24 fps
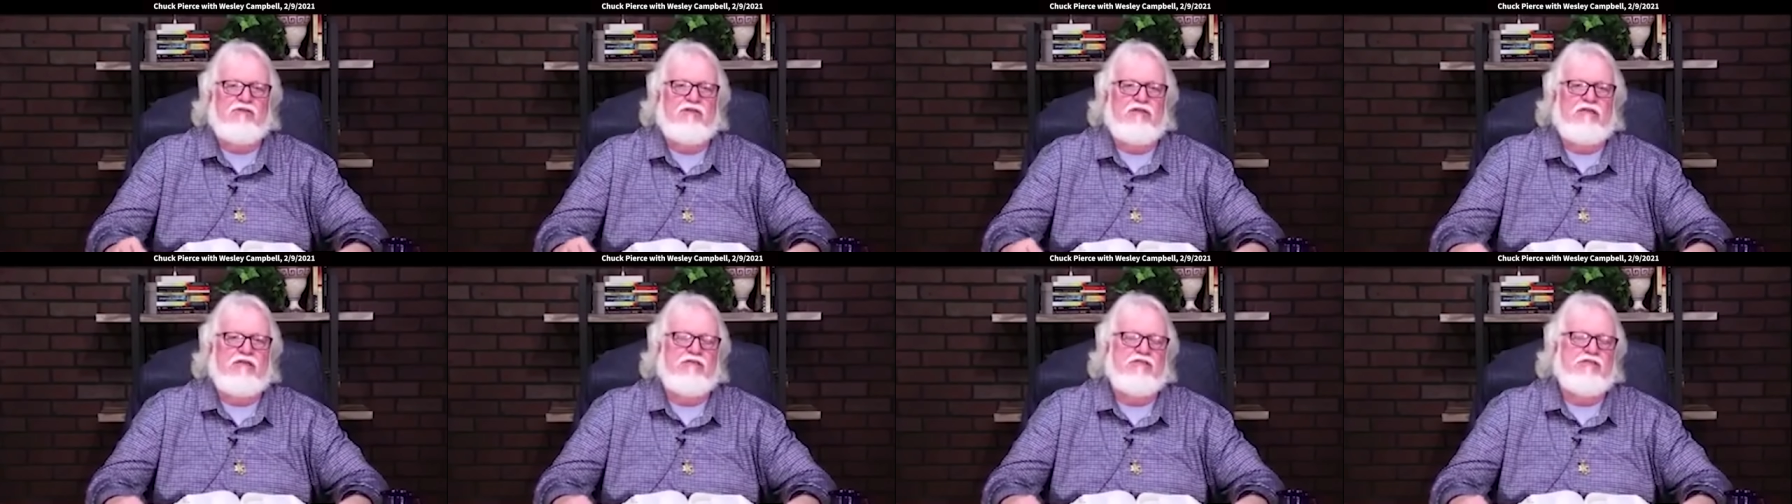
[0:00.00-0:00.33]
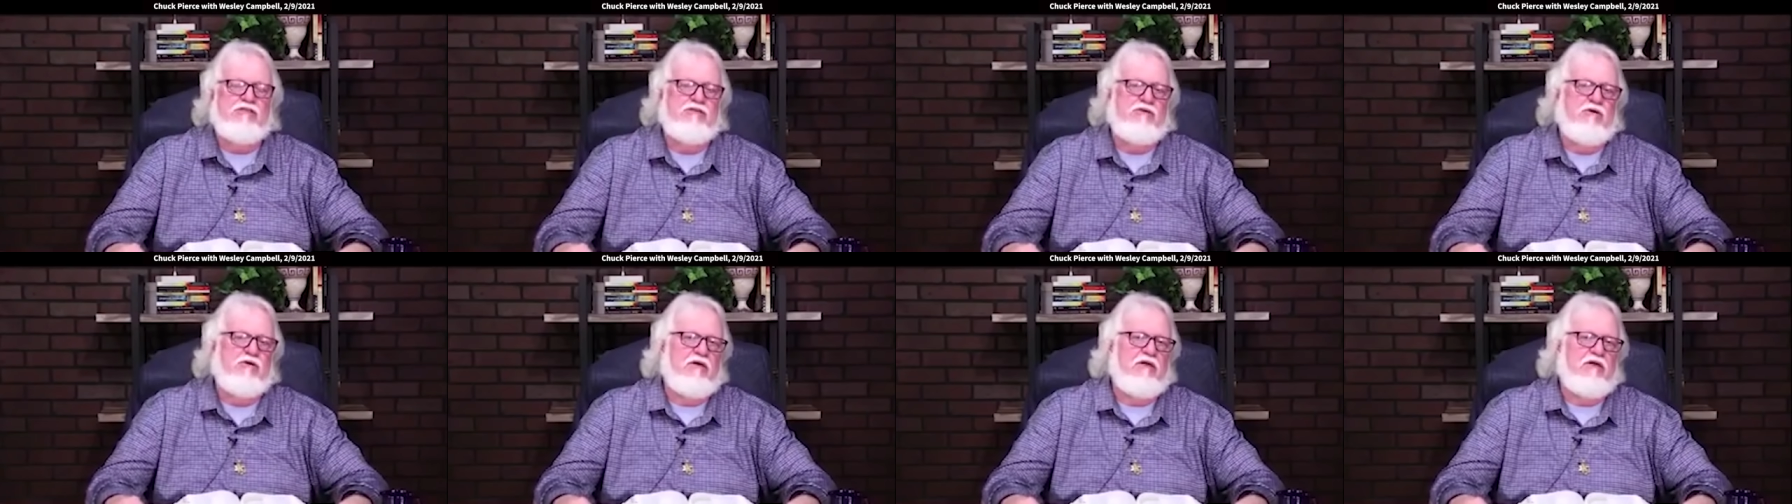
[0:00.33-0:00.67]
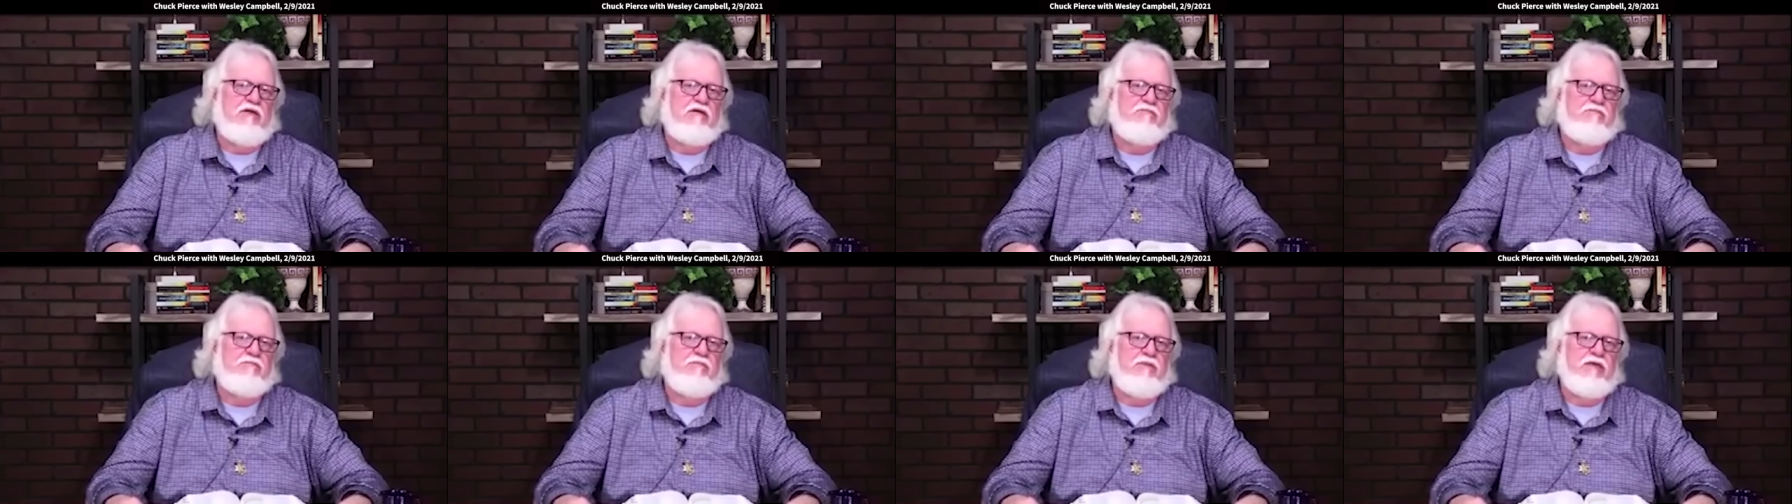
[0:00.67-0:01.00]
he
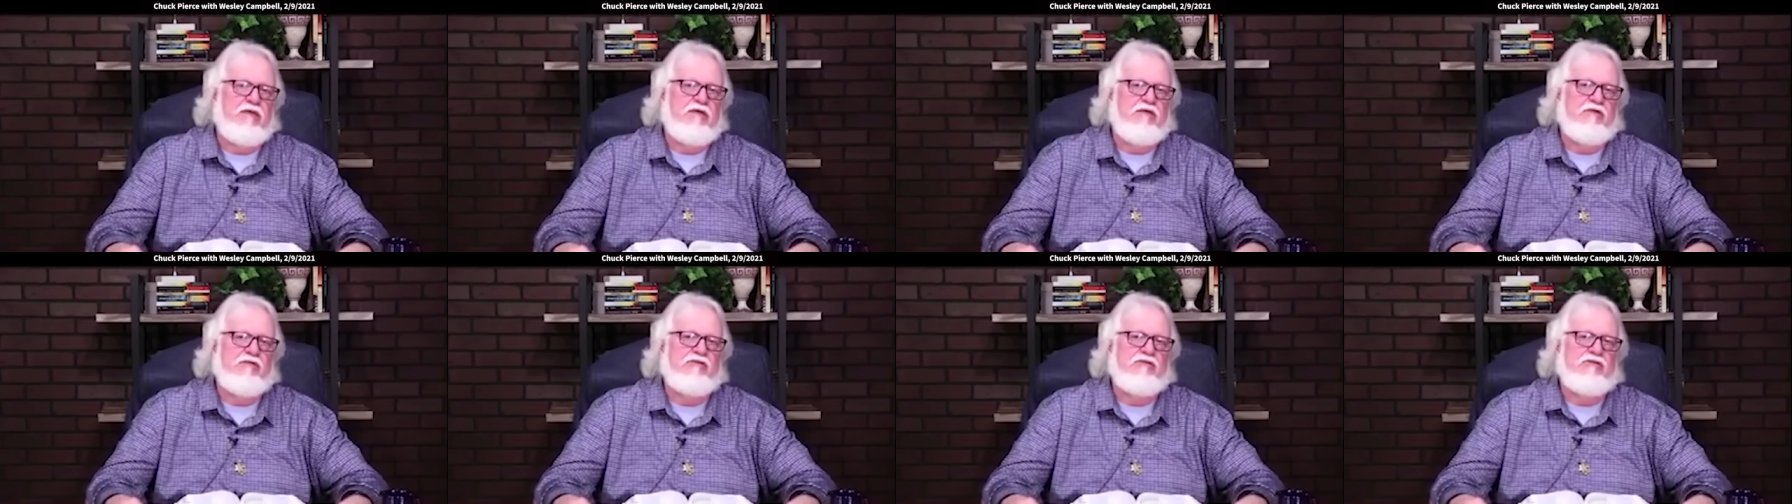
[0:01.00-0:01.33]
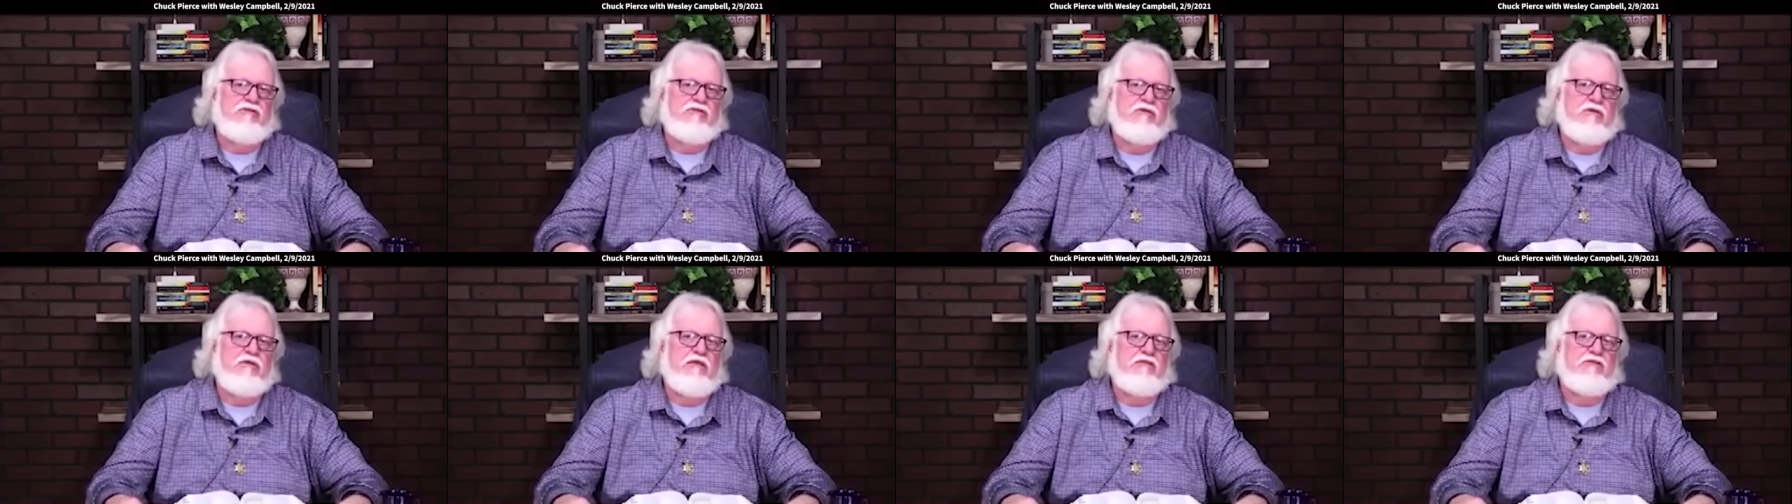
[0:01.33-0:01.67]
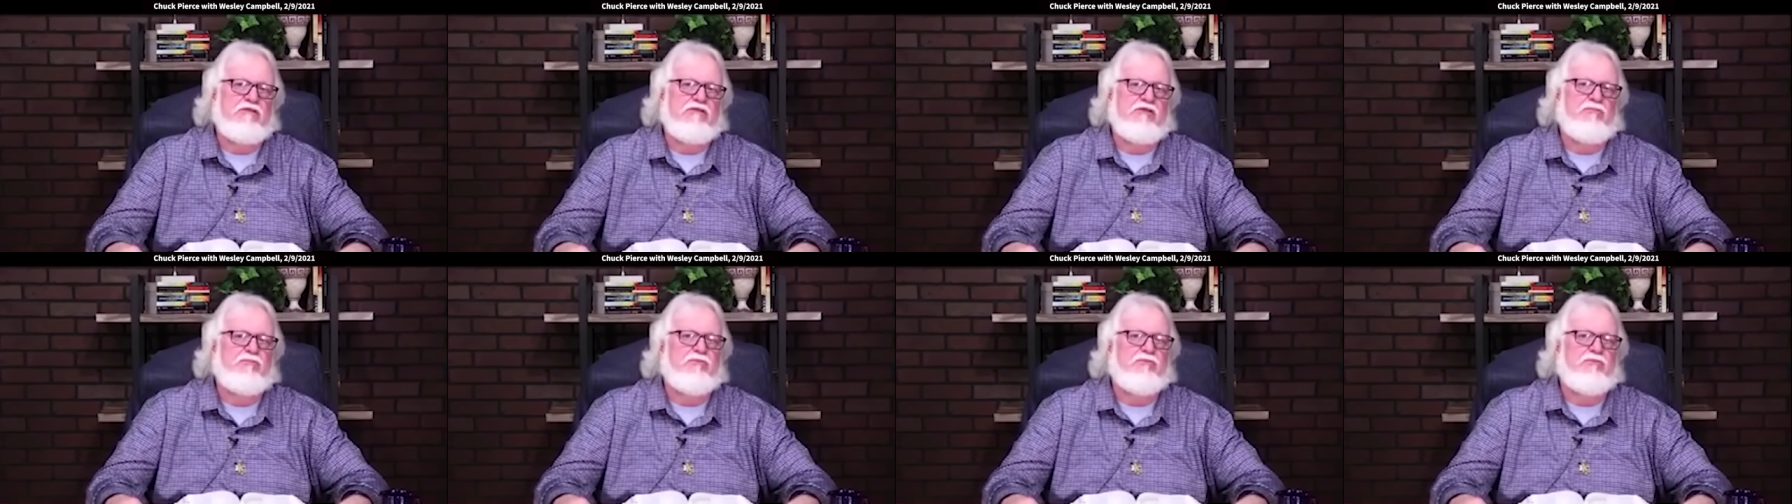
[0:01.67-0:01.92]
started ministering to